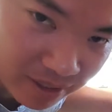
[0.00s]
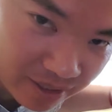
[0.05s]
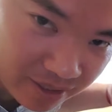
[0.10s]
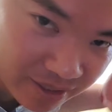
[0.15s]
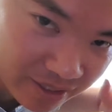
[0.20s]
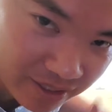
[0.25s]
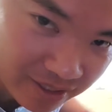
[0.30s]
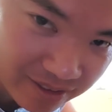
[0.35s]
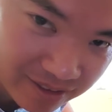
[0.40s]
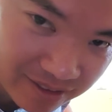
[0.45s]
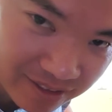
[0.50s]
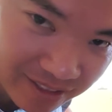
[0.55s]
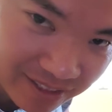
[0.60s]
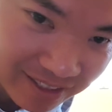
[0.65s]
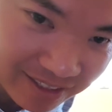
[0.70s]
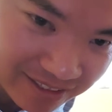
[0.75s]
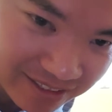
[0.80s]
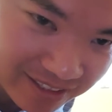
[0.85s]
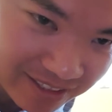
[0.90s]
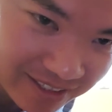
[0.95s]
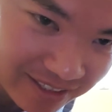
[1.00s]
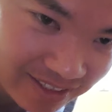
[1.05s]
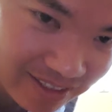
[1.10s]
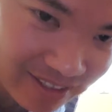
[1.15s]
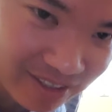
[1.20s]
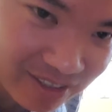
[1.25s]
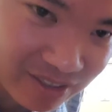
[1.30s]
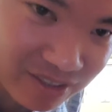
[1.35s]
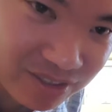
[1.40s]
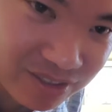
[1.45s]
and then eat.
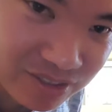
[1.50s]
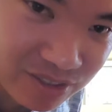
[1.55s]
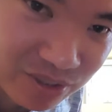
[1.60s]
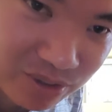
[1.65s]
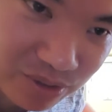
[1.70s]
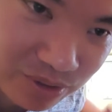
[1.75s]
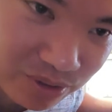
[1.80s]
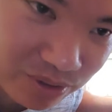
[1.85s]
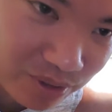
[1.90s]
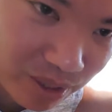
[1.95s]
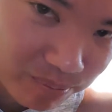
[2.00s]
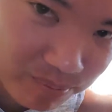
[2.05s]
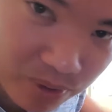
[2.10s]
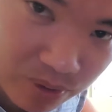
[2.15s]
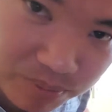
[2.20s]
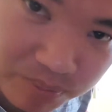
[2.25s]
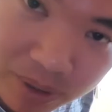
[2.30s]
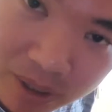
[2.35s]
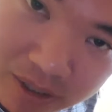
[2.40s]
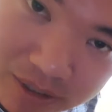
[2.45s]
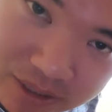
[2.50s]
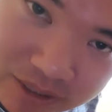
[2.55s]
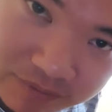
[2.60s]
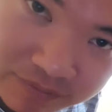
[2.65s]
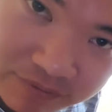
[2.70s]
So I'm going to pause the